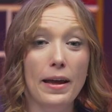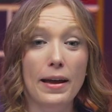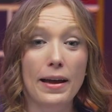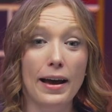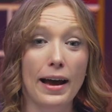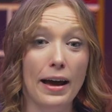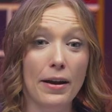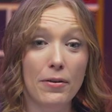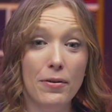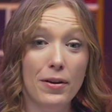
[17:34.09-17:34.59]

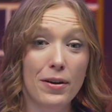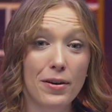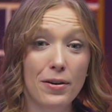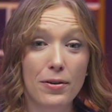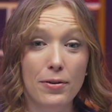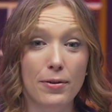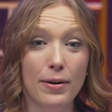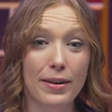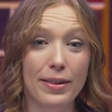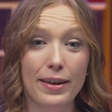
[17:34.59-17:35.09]
I don't
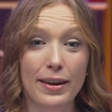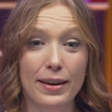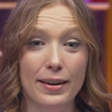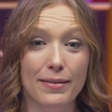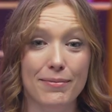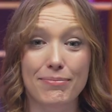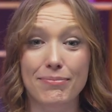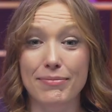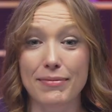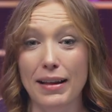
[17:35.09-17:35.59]
know. I think
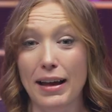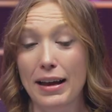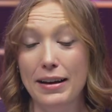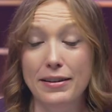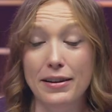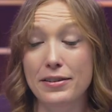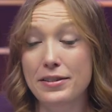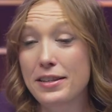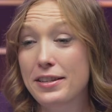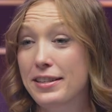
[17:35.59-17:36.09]
it
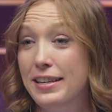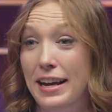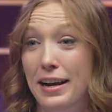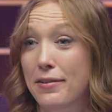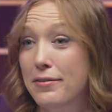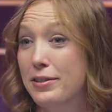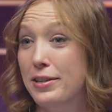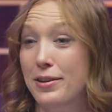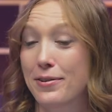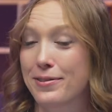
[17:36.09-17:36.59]
doesn't
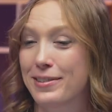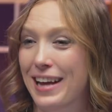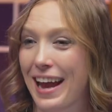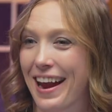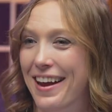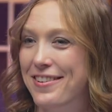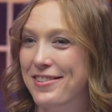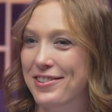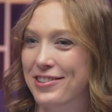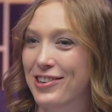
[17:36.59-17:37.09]
sound too
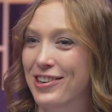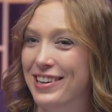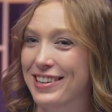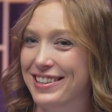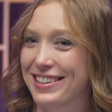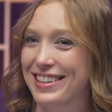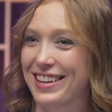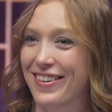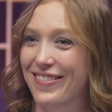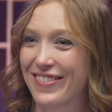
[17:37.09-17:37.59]

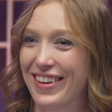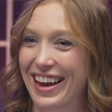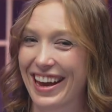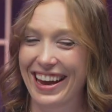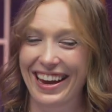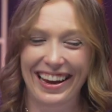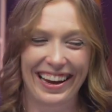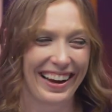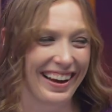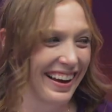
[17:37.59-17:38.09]
dangerous to
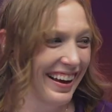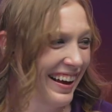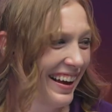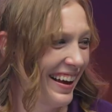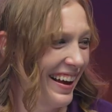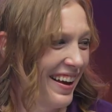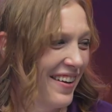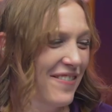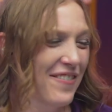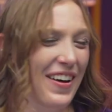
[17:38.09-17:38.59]
me.
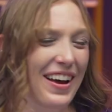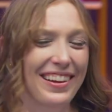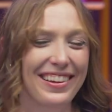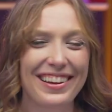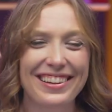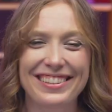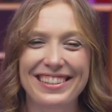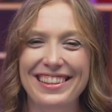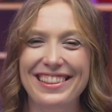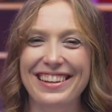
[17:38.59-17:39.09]

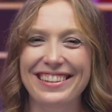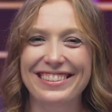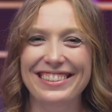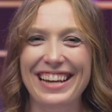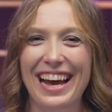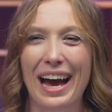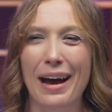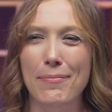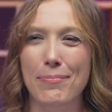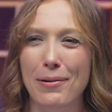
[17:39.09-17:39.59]
Fellas in the
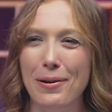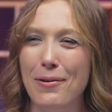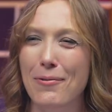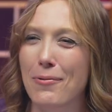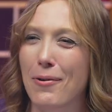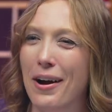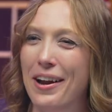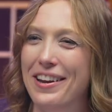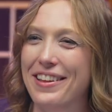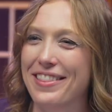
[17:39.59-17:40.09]
chat, put a
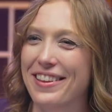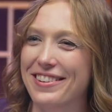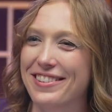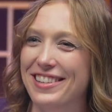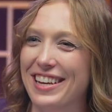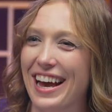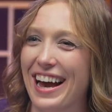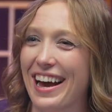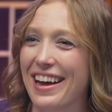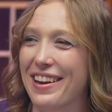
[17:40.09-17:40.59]
1 in the
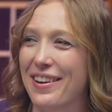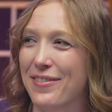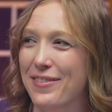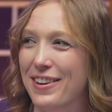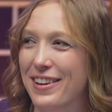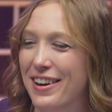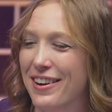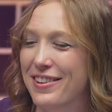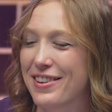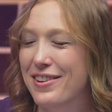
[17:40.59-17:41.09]
chat if
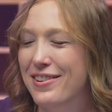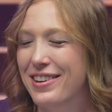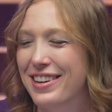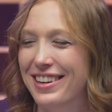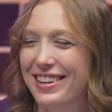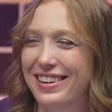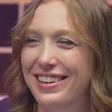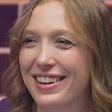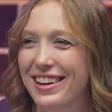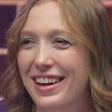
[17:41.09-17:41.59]
you
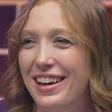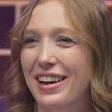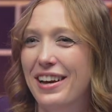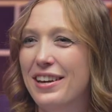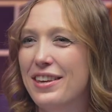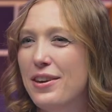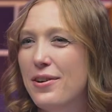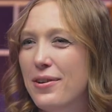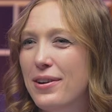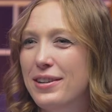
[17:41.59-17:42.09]
could
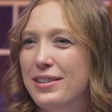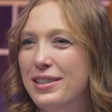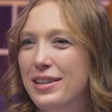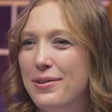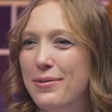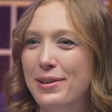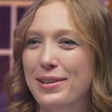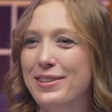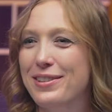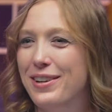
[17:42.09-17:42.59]

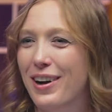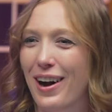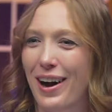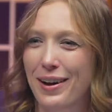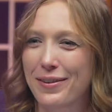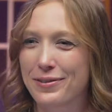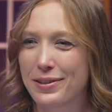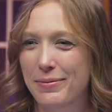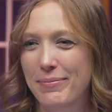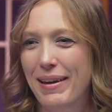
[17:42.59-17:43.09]
do a
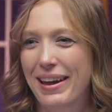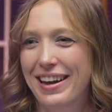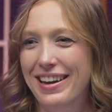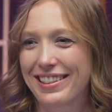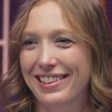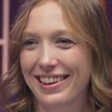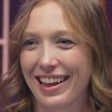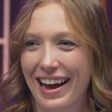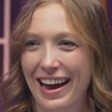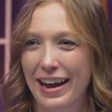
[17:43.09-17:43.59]
soft
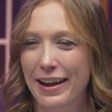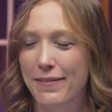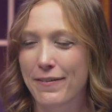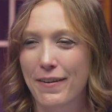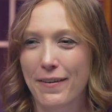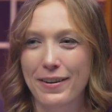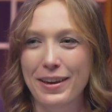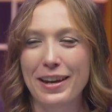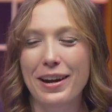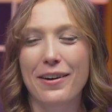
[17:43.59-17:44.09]
man life.
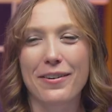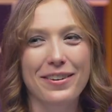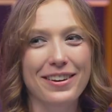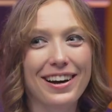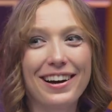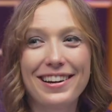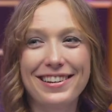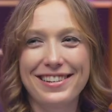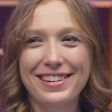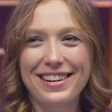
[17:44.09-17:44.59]

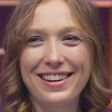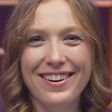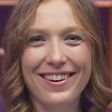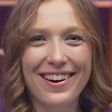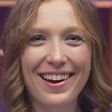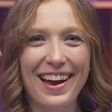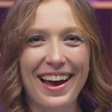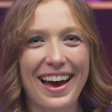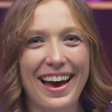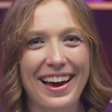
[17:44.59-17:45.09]
Gun to your
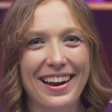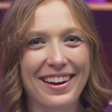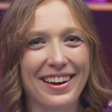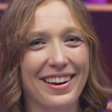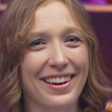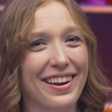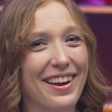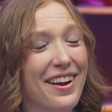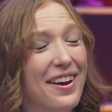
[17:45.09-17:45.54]
head.